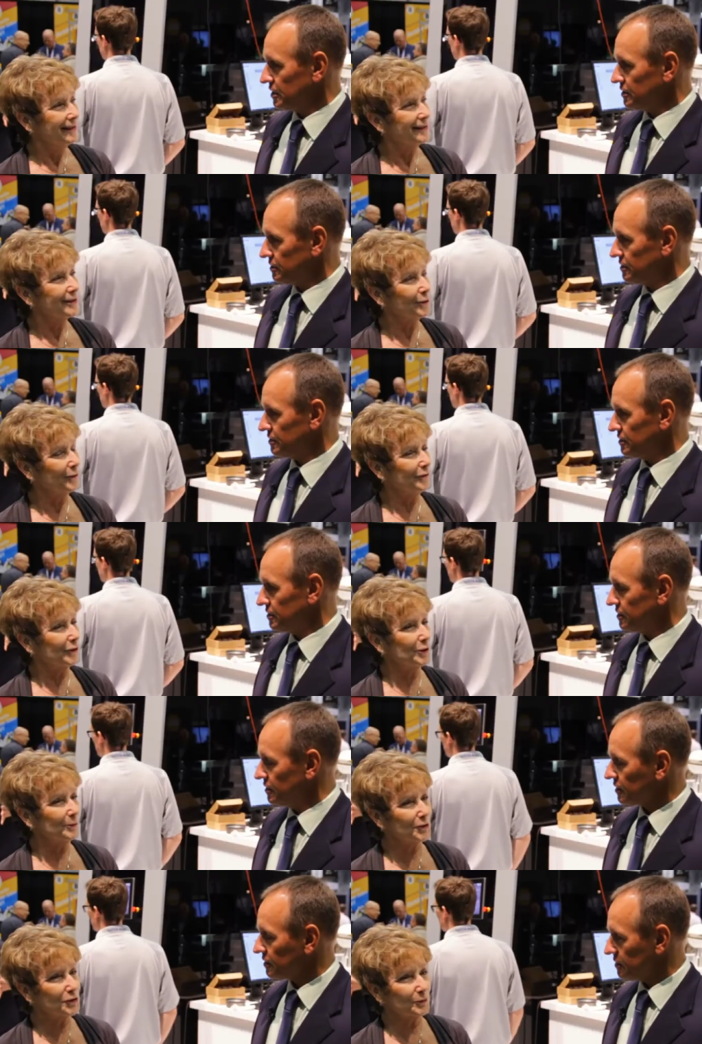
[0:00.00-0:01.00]
Speaker 1: So if a
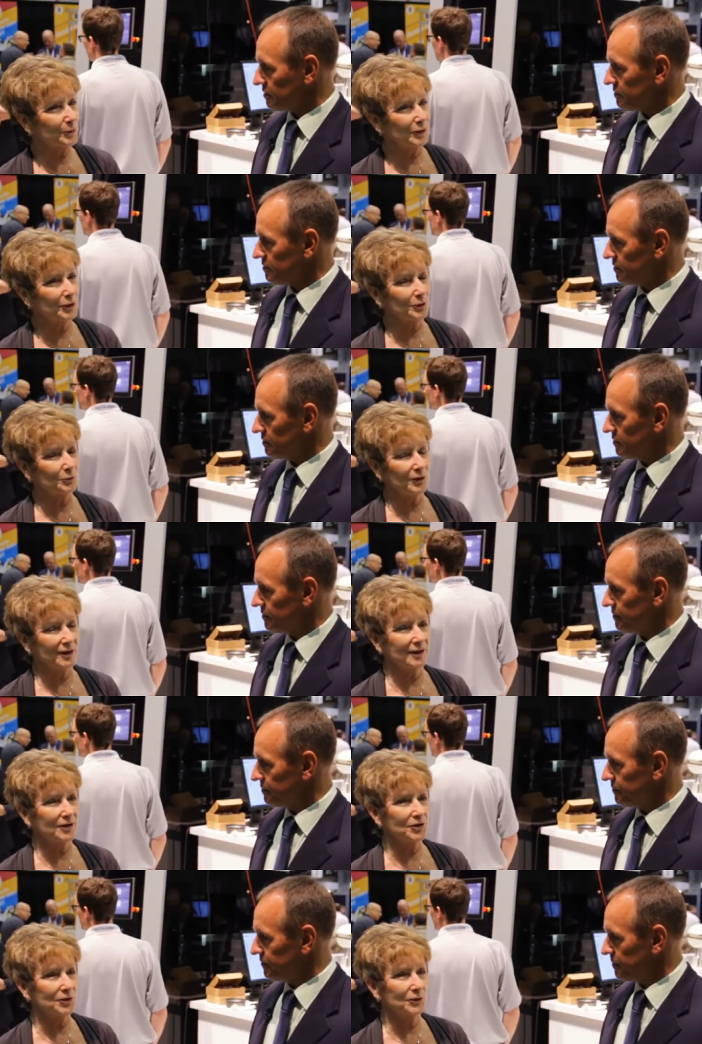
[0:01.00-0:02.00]
commercial printer
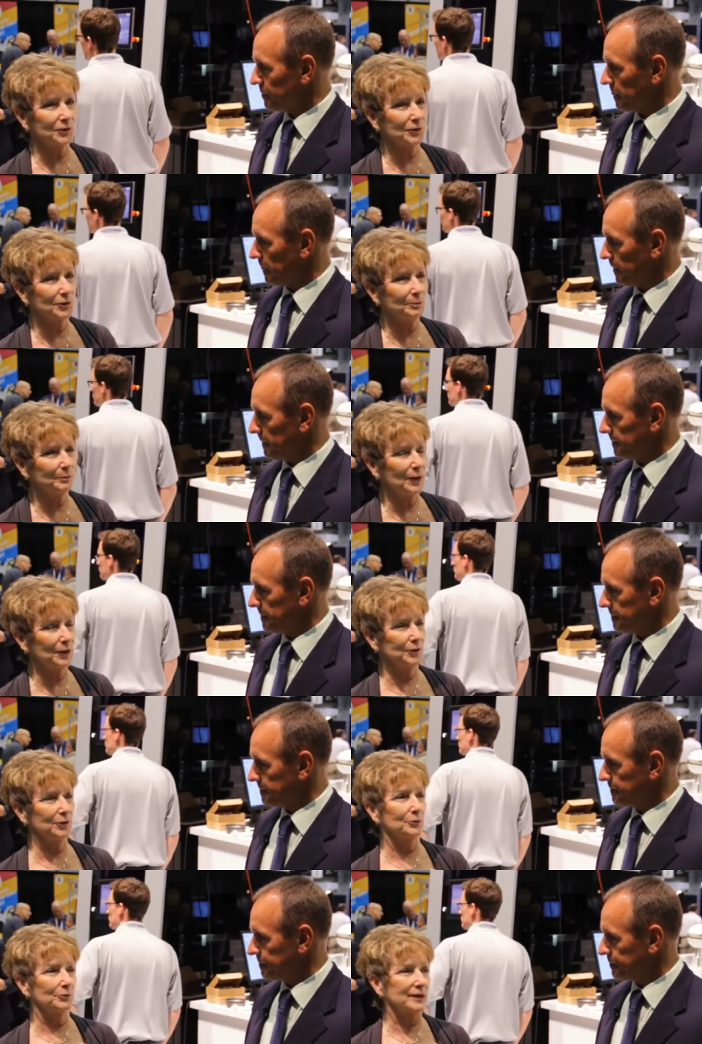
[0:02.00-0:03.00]
wanted to
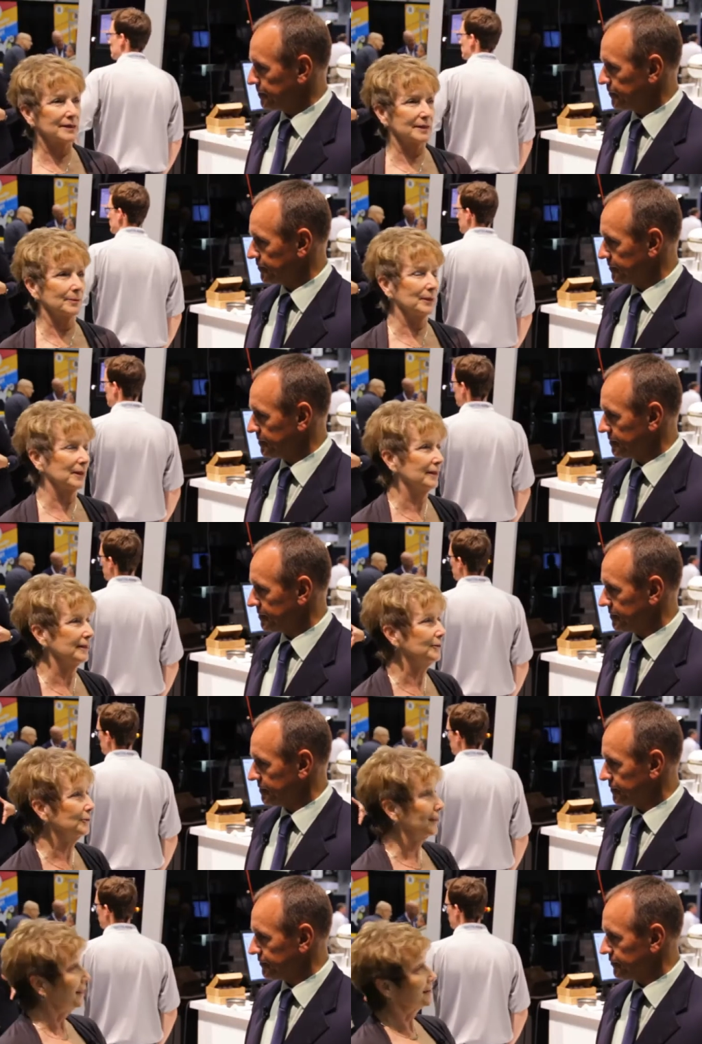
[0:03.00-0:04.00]
partner with somebody
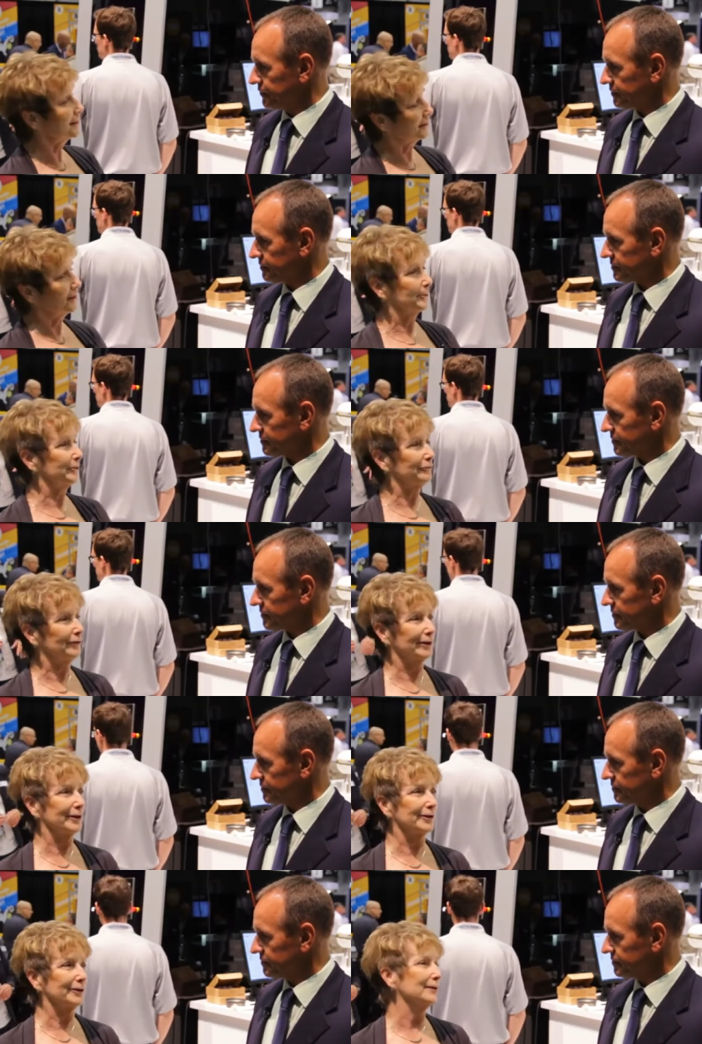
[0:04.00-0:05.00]
who has an
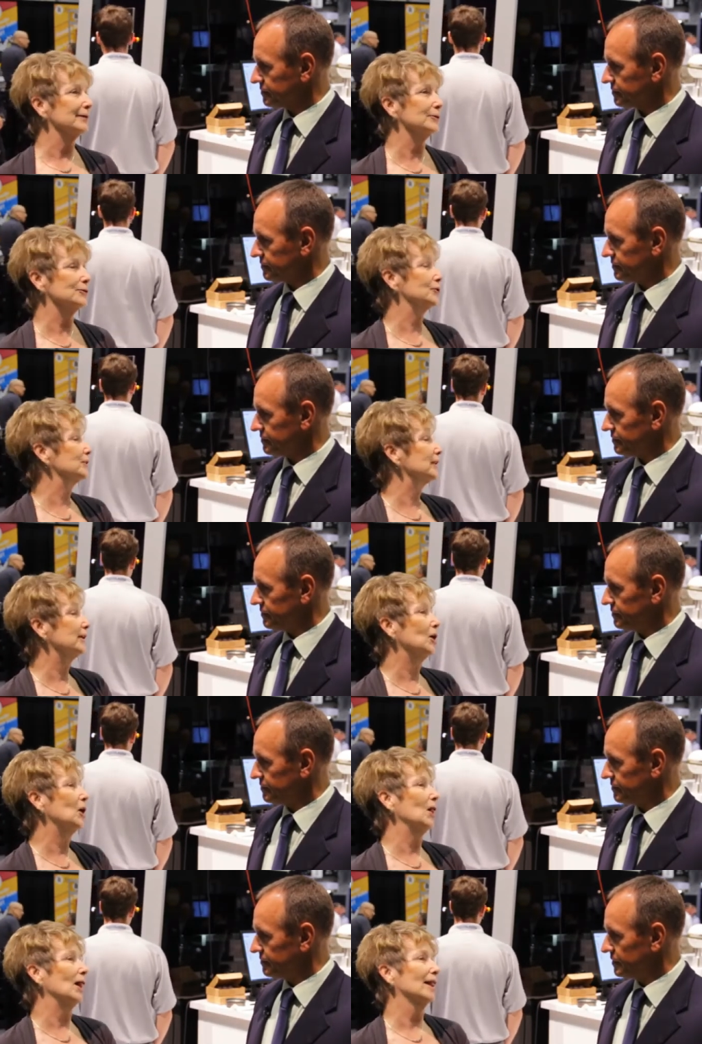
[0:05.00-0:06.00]
OmniFire, who should they
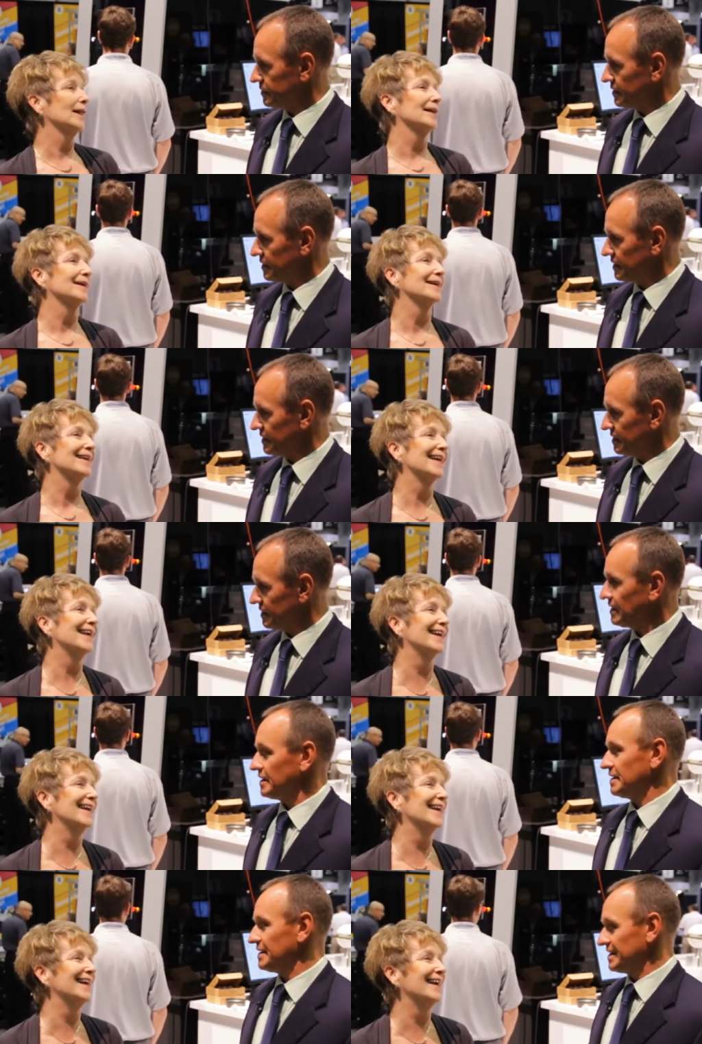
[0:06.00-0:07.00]
call? Yeah.